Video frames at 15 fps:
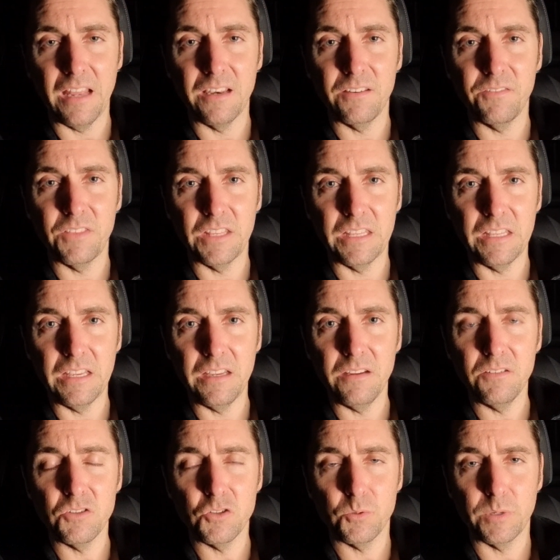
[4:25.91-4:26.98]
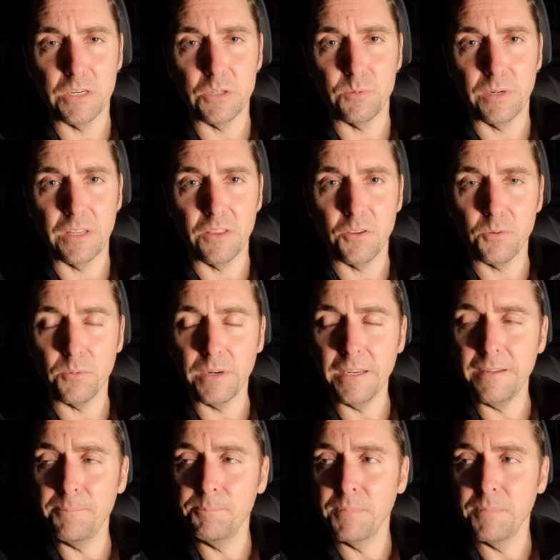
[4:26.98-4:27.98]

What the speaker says: end of the year in 2023.